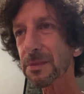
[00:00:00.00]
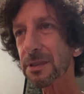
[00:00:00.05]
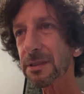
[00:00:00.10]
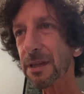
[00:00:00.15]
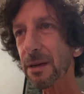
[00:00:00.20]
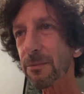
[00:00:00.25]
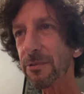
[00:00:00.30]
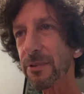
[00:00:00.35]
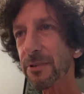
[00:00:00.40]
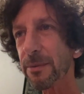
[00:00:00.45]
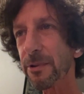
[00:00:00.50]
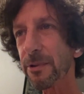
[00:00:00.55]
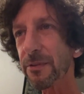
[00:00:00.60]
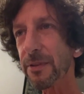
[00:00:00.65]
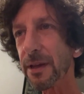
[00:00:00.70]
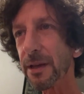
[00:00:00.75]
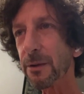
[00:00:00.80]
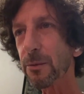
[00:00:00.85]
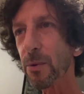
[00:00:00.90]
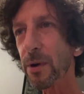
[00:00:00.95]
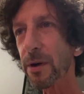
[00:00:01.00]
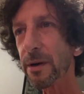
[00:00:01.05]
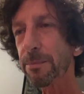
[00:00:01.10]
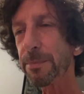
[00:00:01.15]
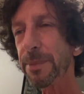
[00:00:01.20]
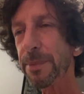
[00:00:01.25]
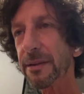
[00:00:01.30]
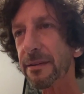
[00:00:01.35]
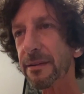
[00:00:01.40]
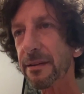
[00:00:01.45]
some of them you think, what a
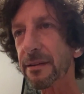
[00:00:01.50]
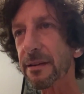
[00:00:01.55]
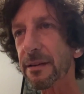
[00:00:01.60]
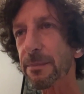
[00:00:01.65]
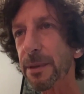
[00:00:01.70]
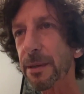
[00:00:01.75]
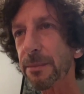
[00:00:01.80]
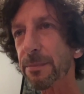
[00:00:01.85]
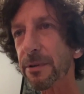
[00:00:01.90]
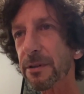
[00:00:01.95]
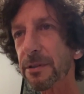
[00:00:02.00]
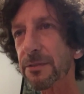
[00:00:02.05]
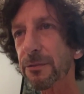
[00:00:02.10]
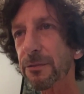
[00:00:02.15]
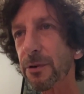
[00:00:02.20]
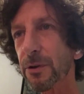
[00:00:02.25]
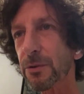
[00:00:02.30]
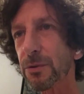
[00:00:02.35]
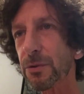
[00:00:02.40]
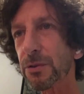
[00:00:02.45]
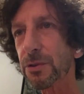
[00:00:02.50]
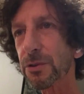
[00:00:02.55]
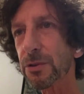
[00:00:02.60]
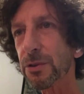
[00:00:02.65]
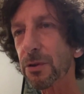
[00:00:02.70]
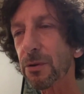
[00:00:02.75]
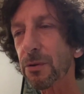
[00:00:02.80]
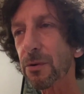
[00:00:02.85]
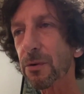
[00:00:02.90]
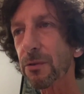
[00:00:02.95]
pity that people fought
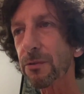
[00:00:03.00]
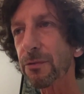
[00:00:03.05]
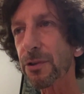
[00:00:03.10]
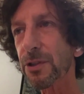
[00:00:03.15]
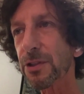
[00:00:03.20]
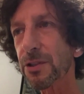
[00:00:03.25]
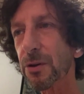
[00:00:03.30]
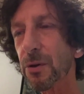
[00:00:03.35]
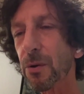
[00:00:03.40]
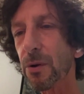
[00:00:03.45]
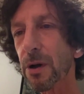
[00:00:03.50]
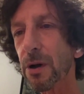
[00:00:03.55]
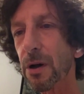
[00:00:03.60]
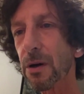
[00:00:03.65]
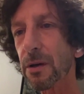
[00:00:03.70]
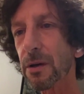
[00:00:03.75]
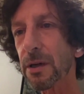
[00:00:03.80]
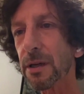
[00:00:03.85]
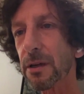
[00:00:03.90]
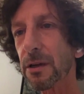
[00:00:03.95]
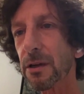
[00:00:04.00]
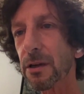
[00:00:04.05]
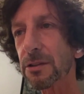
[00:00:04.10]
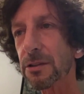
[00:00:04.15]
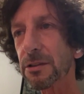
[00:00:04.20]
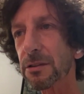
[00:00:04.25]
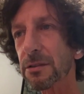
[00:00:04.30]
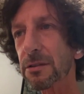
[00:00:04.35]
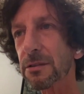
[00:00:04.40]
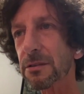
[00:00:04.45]
for so long and
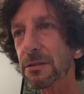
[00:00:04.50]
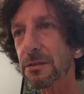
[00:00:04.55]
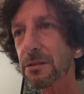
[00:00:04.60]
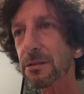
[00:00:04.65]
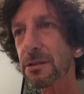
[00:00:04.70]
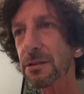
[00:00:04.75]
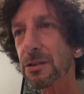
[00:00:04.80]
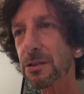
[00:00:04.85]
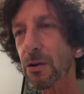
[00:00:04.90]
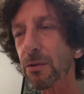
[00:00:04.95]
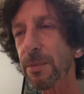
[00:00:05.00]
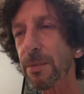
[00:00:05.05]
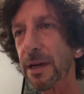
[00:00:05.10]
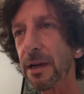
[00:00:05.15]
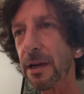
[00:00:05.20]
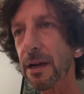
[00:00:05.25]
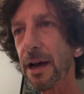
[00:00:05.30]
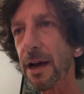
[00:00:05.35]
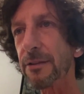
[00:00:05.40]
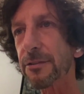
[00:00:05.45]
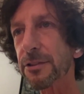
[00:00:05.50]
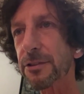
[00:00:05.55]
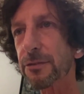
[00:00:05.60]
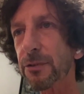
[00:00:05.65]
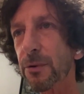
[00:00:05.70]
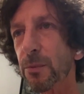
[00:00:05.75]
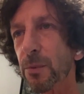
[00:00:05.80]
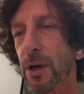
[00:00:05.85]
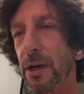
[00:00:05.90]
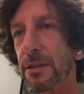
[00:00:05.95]
lost so many lives
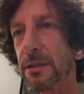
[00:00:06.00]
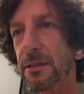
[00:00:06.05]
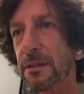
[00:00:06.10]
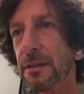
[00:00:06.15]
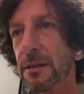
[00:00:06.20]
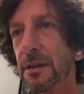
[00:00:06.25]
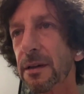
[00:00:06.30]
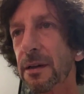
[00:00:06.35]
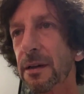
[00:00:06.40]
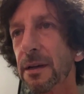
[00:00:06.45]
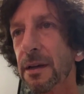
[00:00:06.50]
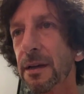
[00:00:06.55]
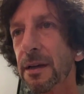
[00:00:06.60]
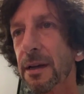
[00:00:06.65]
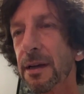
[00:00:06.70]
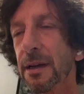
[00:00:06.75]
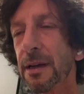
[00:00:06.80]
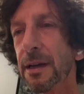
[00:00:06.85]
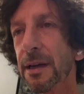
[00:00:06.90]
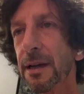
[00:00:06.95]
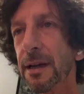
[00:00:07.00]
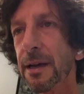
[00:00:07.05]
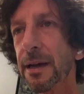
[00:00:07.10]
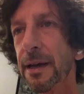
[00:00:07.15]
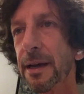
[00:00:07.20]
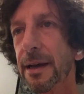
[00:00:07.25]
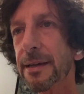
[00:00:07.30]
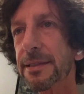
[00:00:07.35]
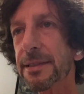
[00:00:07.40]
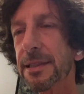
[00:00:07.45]
for what?
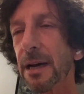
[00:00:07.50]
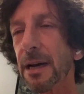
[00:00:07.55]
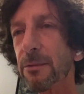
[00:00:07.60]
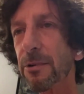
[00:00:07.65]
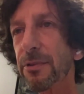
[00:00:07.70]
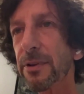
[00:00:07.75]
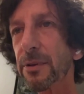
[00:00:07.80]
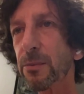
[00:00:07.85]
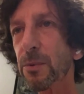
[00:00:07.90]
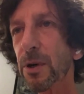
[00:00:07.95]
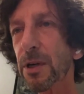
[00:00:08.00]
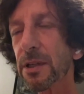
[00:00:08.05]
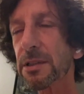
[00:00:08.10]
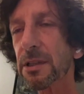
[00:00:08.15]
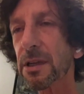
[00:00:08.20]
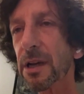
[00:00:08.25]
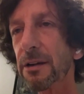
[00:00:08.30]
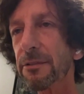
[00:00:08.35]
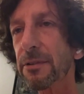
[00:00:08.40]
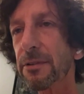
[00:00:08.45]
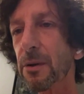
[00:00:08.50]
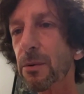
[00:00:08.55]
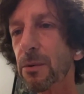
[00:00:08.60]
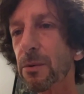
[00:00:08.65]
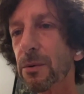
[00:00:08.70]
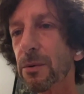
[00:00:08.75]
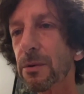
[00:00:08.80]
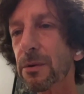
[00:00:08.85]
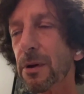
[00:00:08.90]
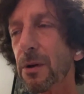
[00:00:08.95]
And some of the wars you have
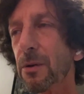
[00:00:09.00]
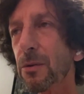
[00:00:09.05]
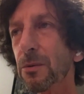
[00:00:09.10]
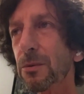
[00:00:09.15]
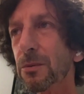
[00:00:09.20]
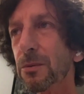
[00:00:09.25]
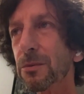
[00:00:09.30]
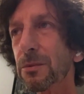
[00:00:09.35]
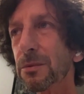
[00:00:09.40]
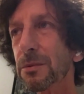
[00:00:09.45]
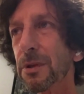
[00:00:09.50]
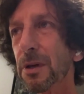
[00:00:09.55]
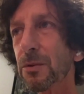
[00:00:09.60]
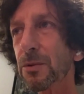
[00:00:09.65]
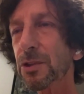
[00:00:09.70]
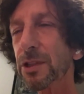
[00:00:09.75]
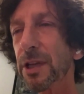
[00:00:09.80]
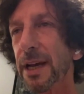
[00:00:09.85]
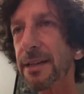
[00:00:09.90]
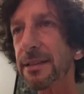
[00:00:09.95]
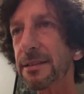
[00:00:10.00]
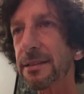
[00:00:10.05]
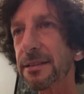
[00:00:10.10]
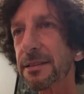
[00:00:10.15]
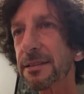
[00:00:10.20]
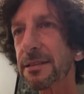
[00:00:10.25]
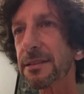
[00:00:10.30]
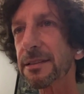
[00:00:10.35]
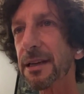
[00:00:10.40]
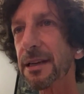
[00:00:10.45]
no
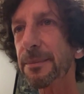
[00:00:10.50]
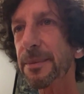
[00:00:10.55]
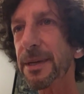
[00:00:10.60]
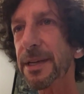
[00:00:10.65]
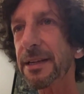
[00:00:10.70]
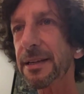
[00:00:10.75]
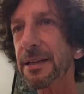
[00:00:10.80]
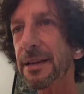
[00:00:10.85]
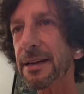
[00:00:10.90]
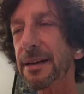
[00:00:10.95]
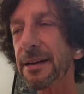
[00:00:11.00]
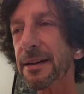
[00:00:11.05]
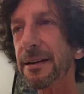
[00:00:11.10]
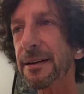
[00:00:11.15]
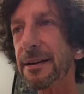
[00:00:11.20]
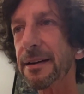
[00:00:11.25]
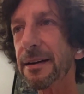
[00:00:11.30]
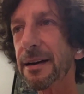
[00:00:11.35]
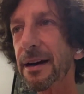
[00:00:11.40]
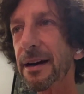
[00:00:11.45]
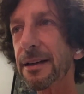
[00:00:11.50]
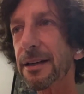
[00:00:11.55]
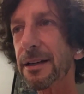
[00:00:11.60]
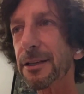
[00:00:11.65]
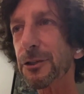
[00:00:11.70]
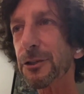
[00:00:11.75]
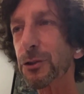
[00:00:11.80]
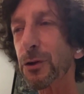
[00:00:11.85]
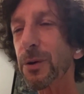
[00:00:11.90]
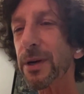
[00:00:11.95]
chance. I mean,
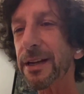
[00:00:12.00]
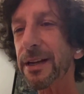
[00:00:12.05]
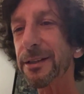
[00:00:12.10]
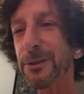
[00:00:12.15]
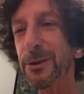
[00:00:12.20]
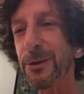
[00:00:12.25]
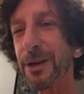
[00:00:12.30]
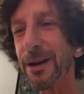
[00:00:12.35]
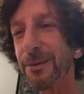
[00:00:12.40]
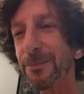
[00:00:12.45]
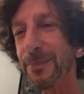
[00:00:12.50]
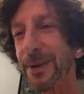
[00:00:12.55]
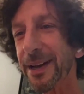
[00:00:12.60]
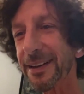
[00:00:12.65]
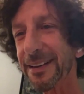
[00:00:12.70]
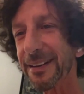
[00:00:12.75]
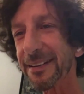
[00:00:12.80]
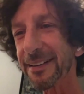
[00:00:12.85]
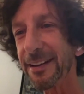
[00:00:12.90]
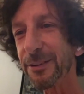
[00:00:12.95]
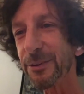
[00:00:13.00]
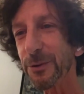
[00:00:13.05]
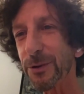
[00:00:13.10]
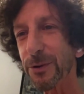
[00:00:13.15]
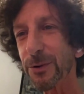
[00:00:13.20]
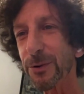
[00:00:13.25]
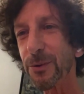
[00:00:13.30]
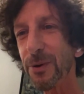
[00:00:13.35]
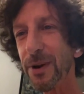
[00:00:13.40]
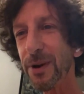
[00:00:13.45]
sorry to come back again to
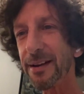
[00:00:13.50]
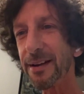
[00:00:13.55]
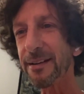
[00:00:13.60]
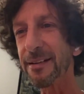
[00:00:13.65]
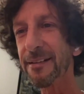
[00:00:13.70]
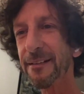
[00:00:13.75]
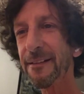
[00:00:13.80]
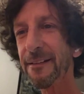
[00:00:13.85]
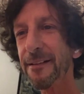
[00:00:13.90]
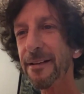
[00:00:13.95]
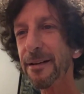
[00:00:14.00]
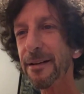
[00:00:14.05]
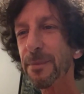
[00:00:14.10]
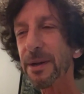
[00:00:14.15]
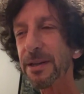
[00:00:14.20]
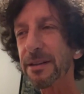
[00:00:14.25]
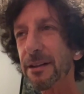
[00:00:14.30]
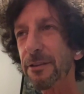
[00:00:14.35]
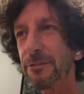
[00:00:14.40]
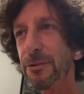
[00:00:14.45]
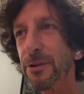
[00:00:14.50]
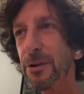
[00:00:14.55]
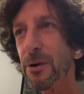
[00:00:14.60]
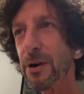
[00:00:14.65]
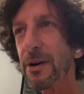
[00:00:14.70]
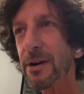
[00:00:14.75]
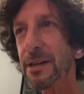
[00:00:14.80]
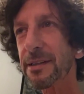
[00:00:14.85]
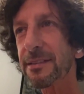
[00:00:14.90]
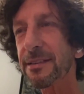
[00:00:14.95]
Ukraine, but if
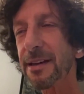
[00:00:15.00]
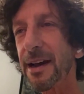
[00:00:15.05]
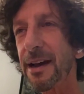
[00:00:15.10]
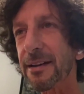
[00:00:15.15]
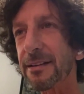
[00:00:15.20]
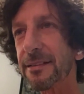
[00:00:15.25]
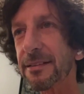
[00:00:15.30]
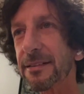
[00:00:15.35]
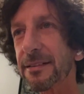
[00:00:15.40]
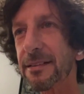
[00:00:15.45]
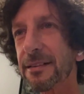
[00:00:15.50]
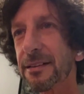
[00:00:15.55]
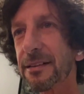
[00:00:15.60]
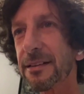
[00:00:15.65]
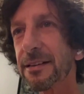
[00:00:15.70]
you're attacked,